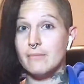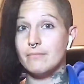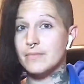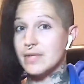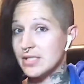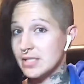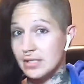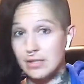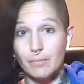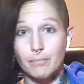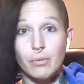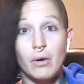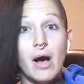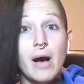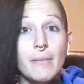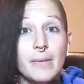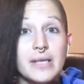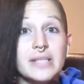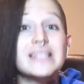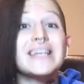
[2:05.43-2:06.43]
This is a
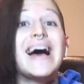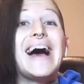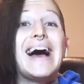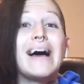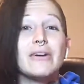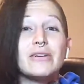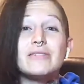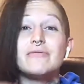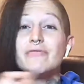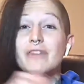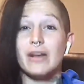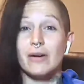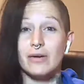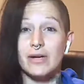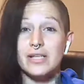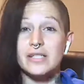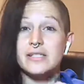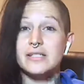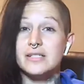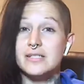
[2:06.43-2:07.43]
promise. I was
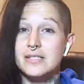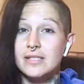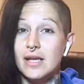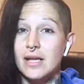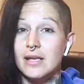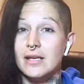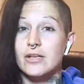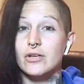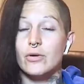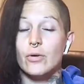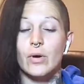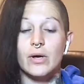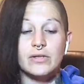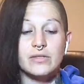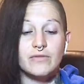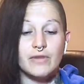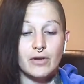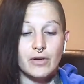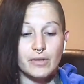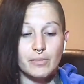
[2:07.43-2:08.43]

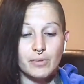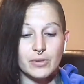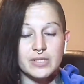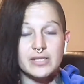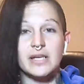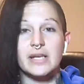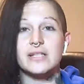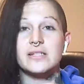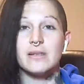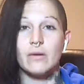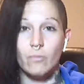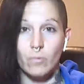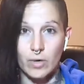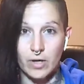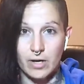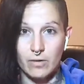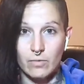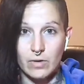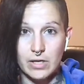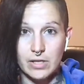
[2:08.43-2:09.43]
very precise on what I
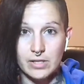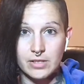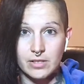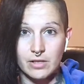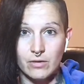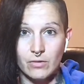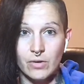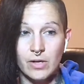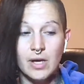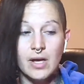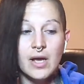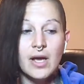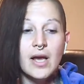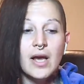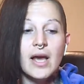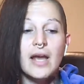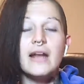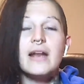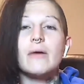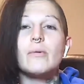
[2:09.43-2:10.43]
want to do,
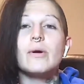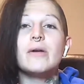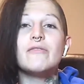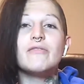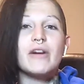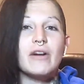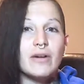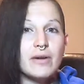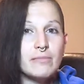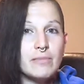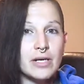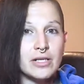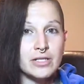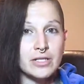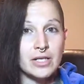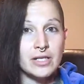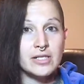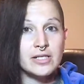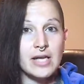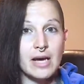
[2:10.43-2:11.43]
and I went very much
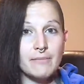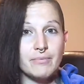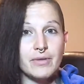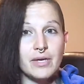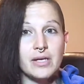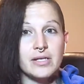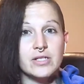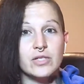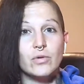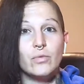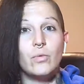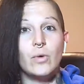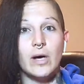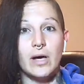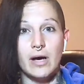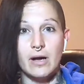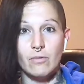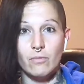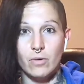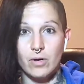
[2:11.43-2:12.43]
in depth as to what
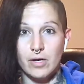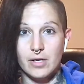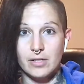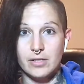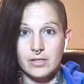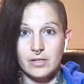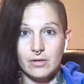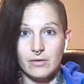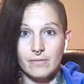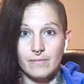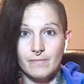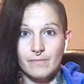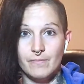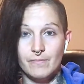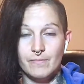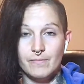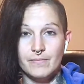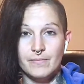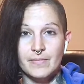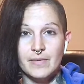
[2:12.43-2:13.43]
I want to do.
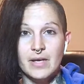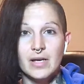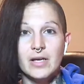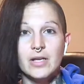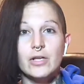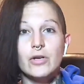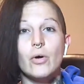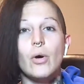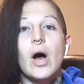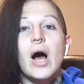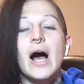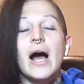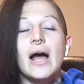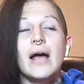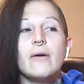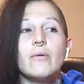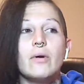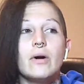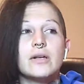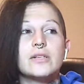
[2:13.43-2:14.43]
I
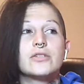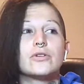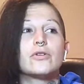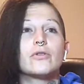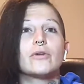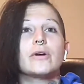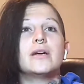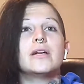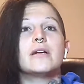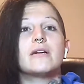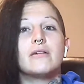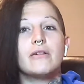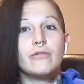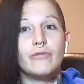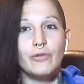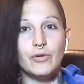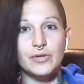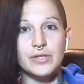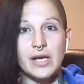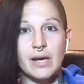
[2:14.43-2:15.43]
want to create a
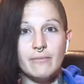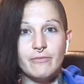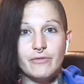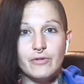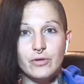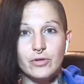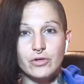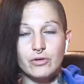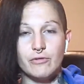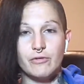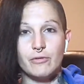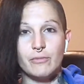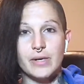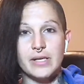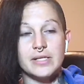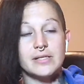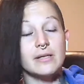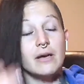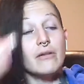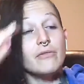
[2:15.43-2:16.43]
full-time future for
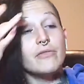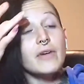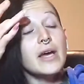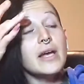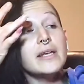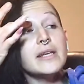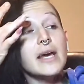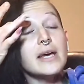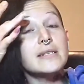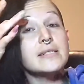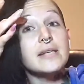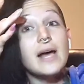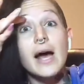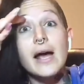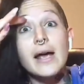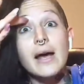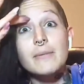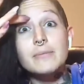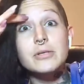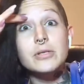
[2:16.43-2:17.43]
myself. And yes, I
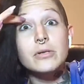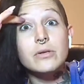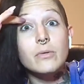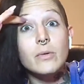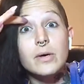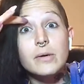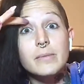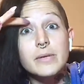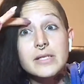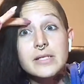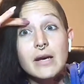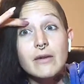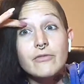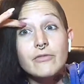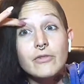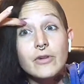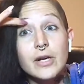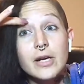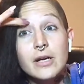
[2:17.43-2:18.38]
absolutely want to be debt-free.